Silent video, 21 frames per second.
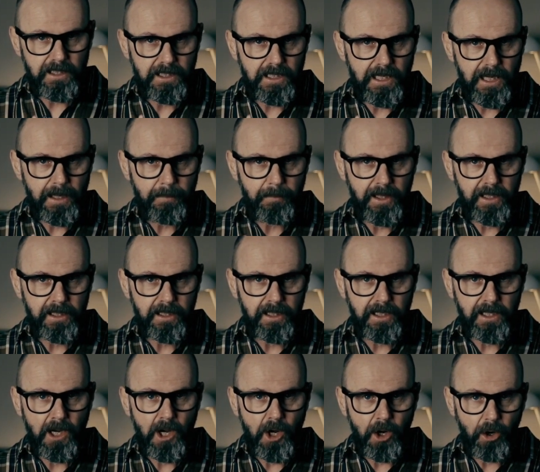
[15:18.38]
EM
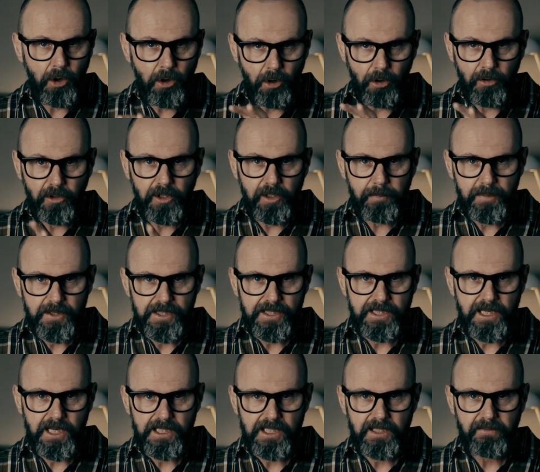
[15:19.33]
ending on the
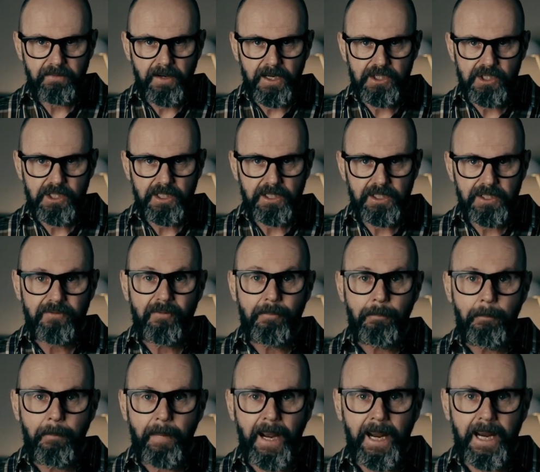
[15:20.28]
possessive adjective
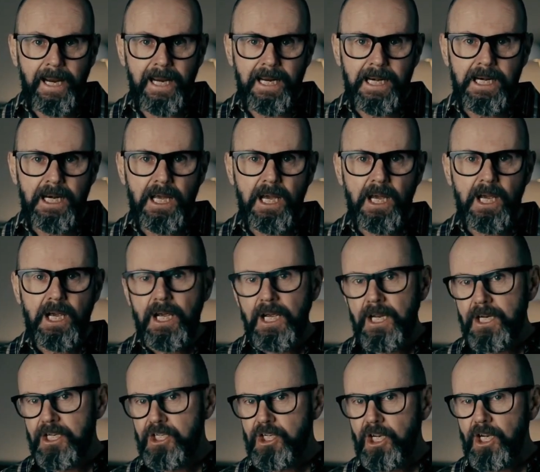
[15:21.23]
mein
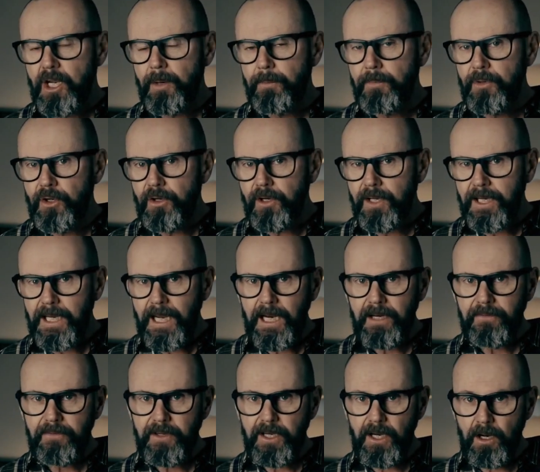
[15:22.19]
to
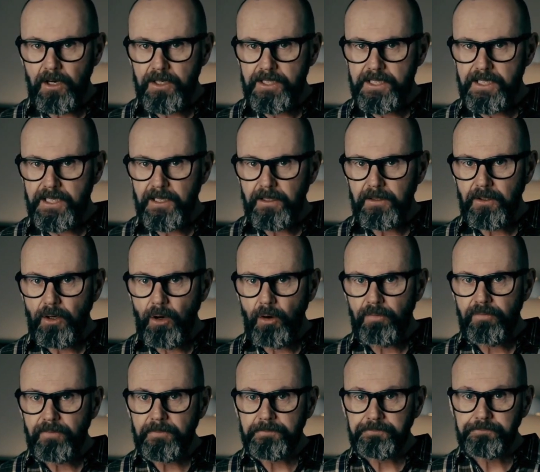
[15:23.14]
communicate the idea
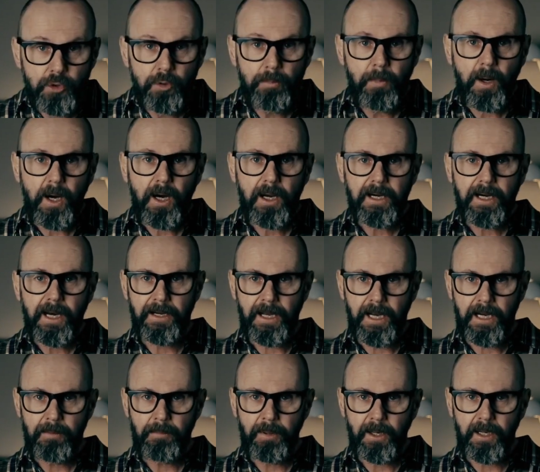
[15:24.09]
of to my
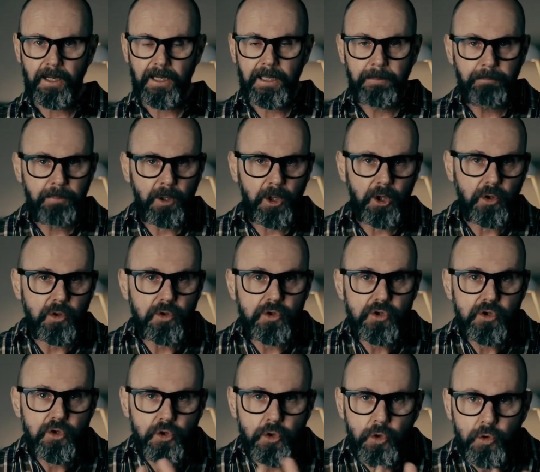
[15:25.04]
neighbour. It
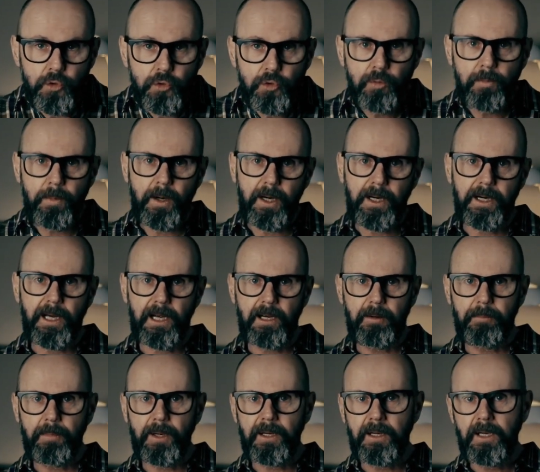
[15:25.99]
belongs to my
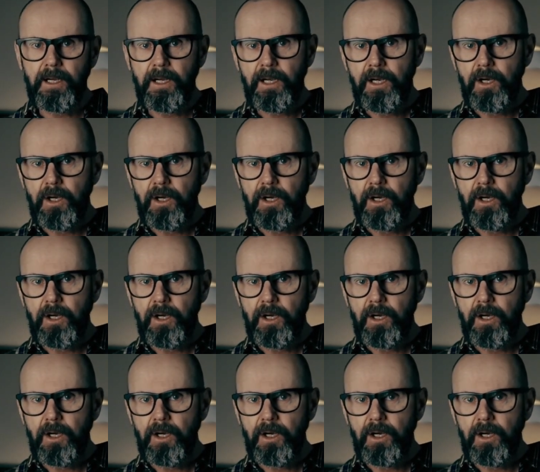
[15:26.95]
neighbour.